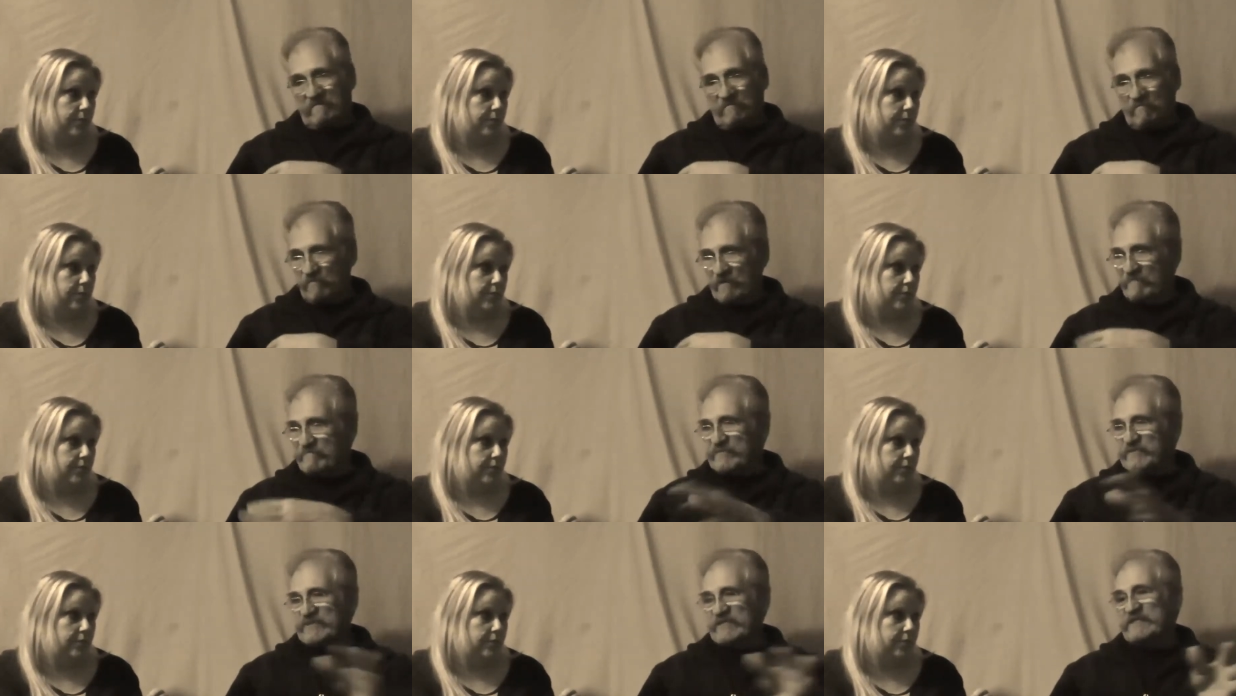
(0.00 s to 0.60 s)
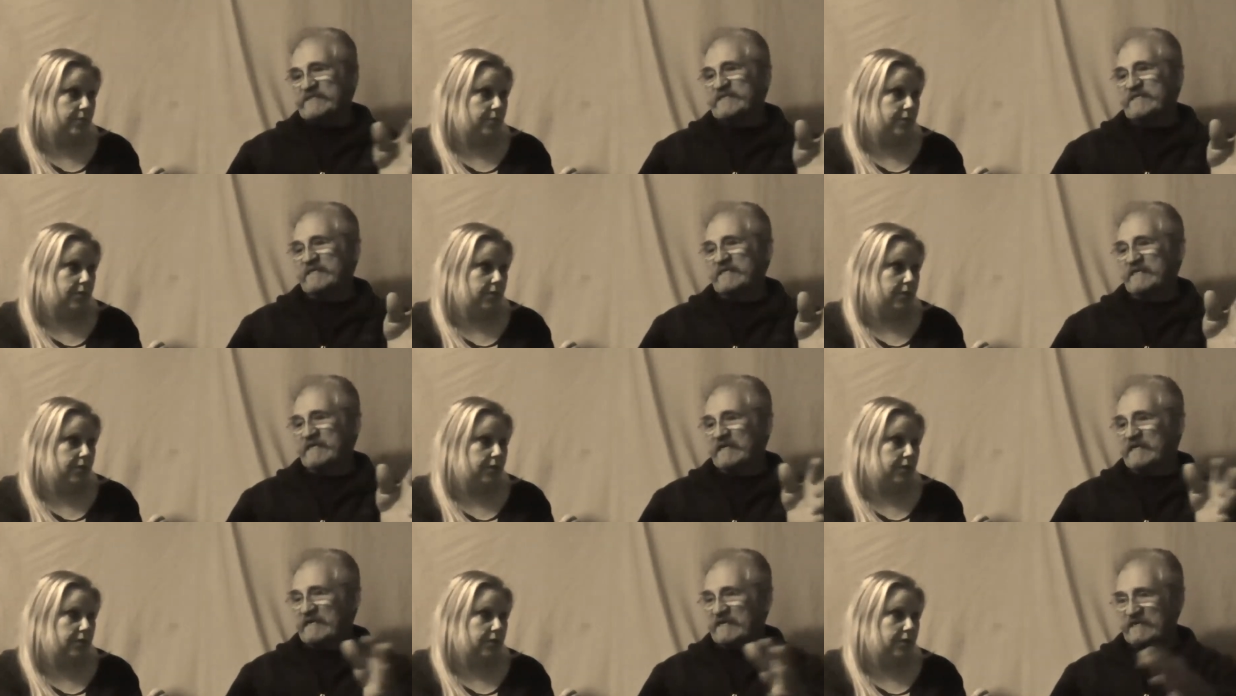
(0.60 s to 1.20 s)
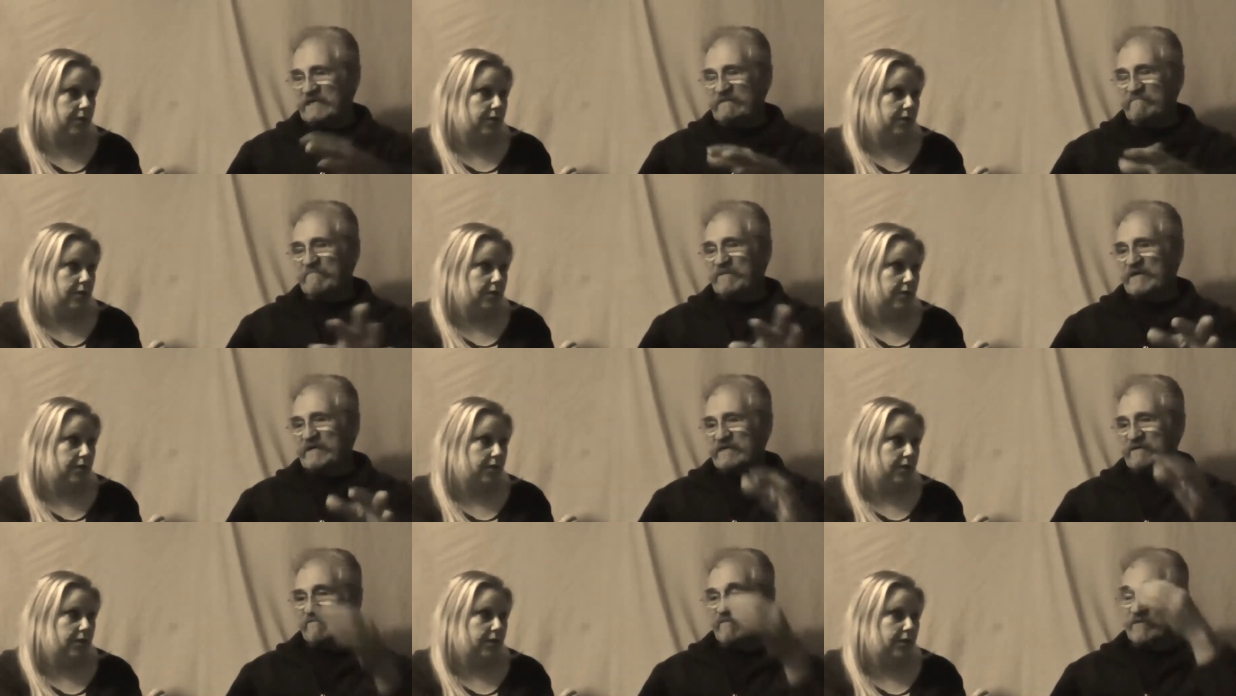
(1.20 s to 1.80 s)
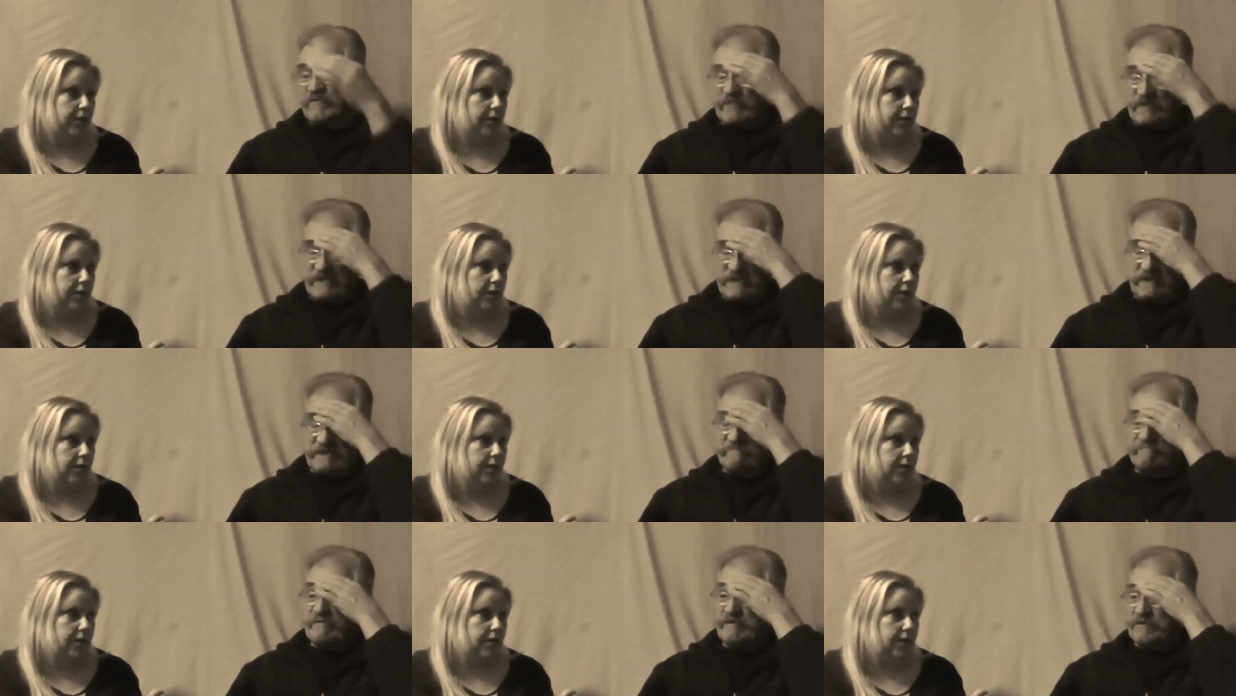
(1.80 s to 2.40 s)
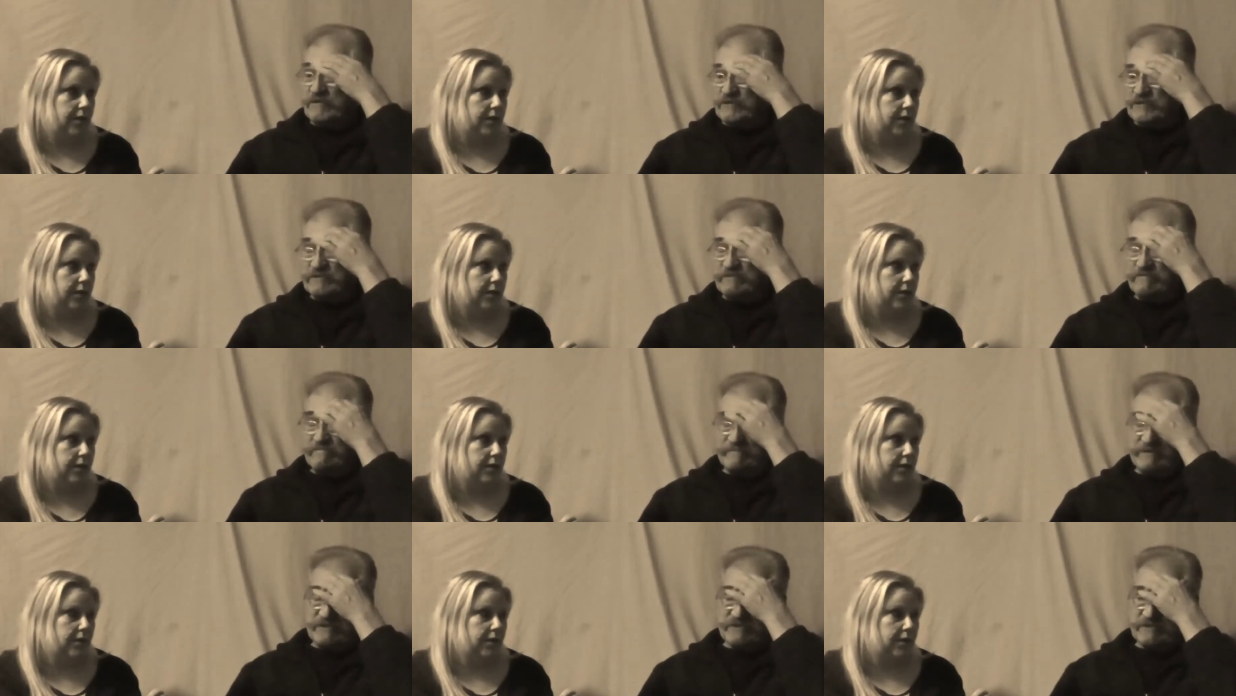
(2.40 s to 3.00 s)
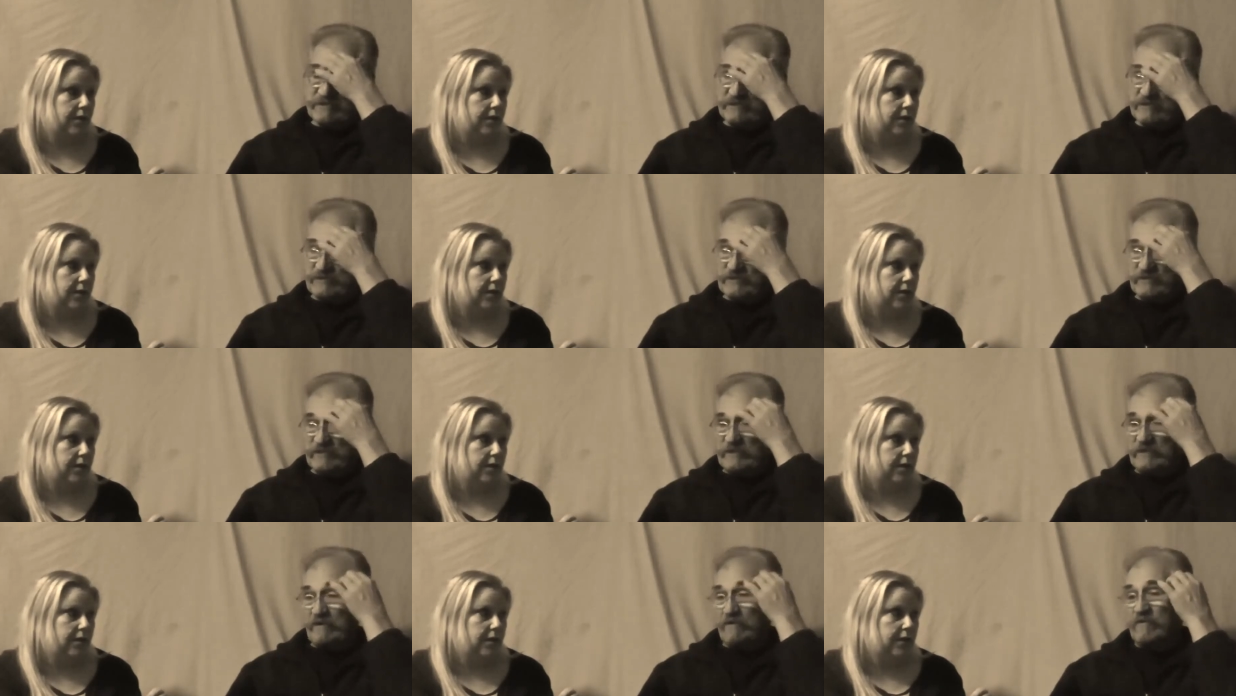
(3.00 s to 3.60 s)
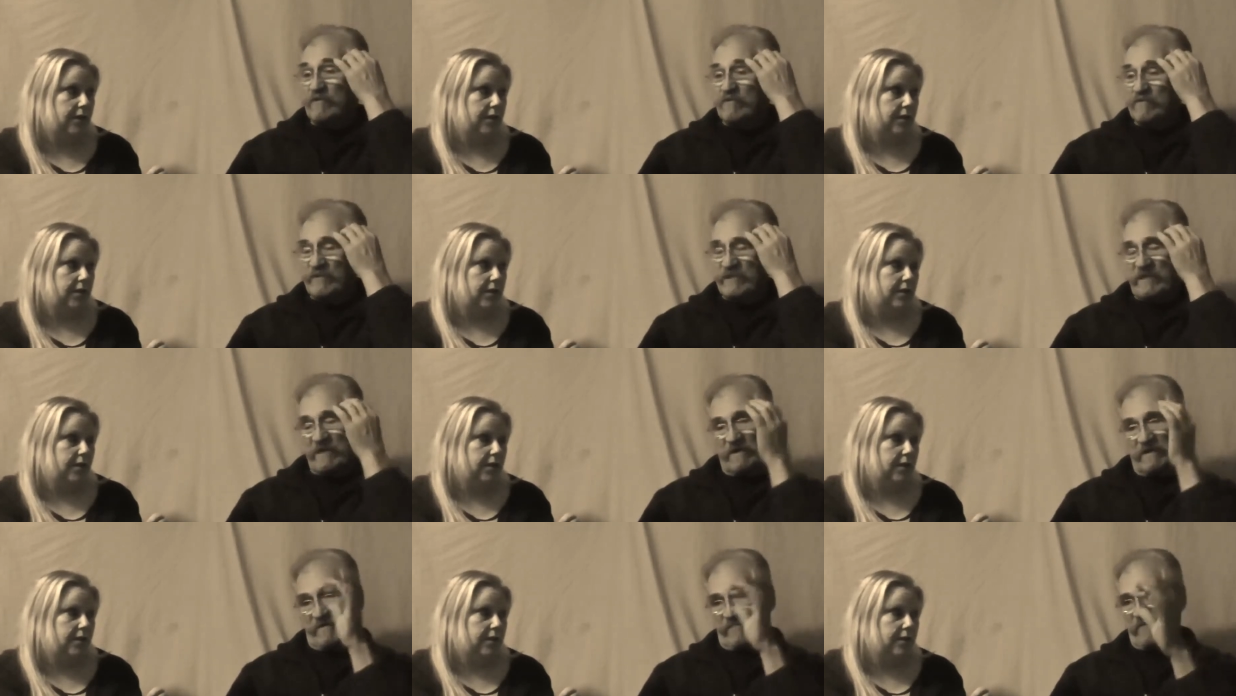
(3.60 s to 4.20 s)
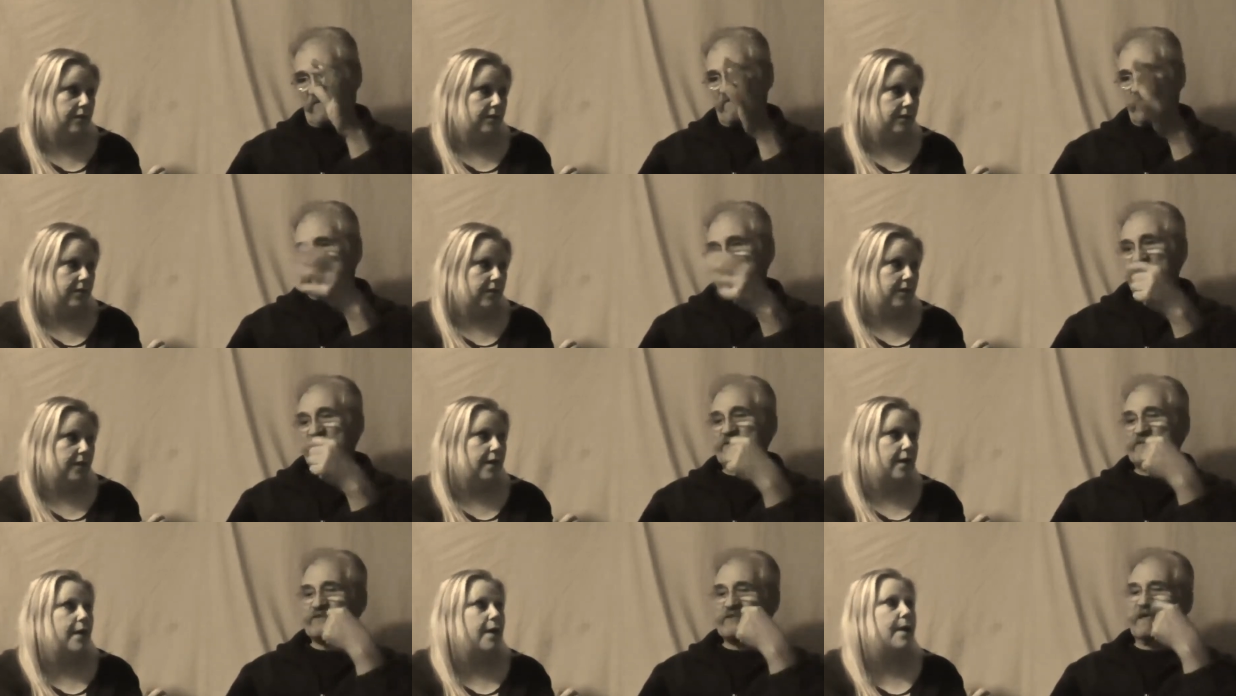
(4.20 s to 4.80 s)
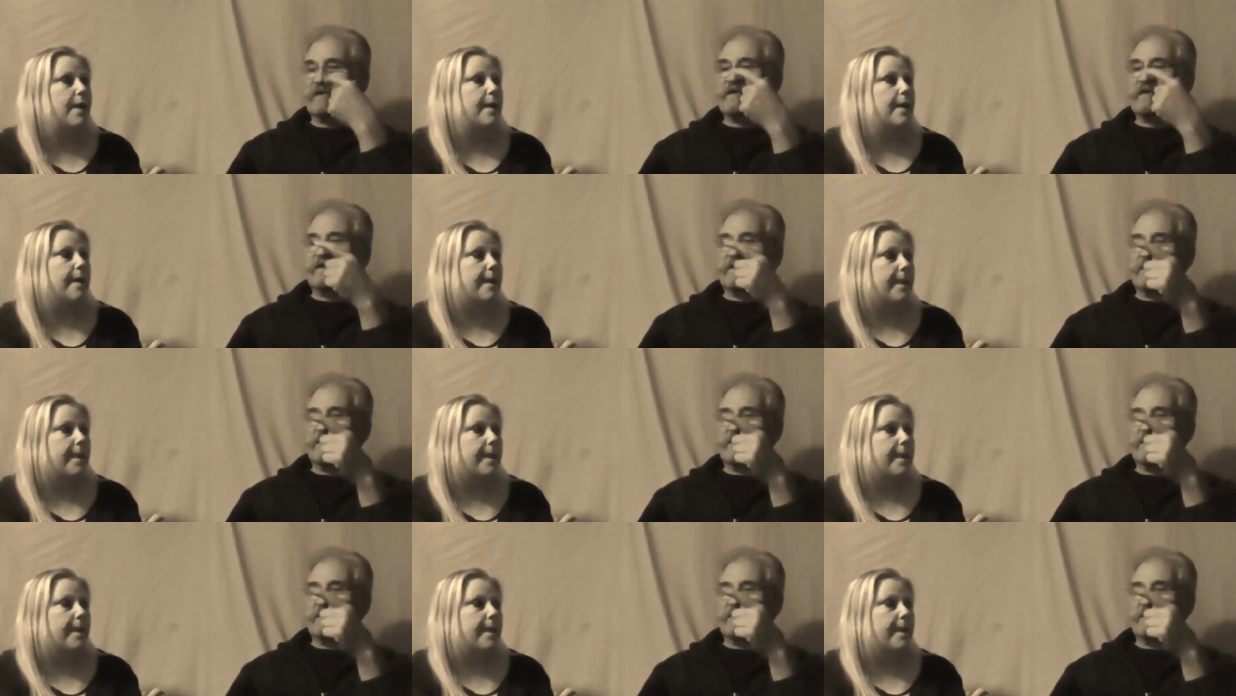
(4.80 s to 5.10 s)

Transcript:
Speaker 1: representing anybody with any personal business. They're only authorized